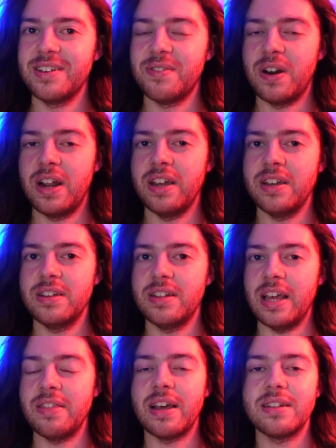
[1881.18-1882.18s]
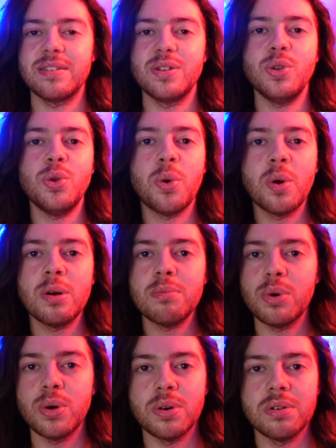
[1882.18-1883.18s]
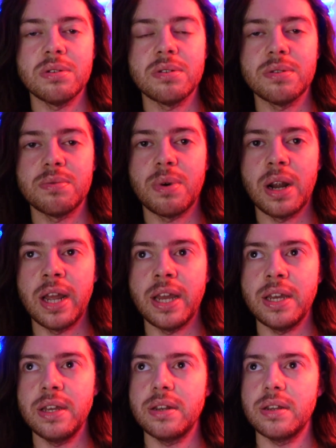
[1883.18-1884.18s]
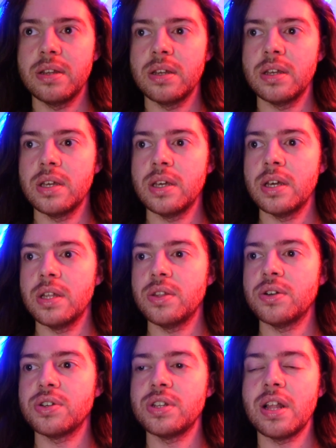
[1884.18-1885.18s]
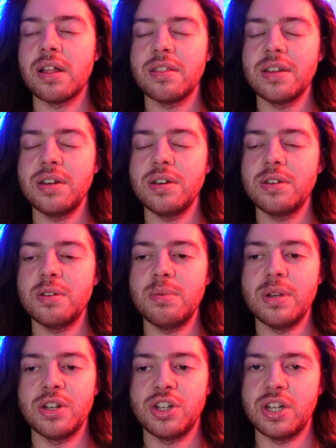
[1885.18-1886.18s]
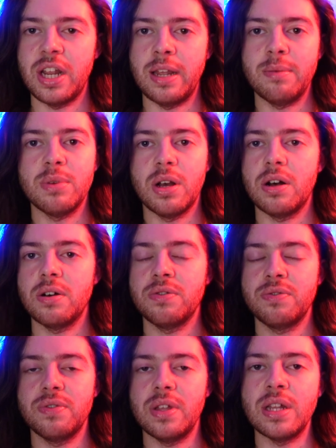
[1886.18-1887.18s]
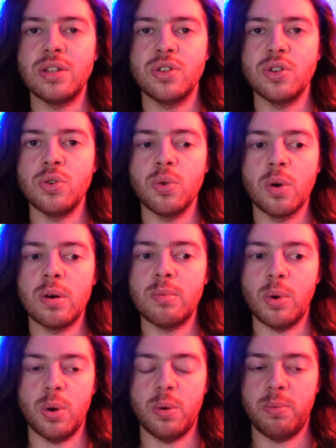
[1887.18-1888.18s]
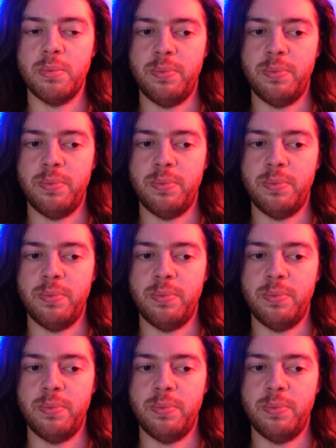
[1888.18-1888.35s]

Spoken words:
Right? And that's normal, right? There's nothing to be ashamed of. It's normal.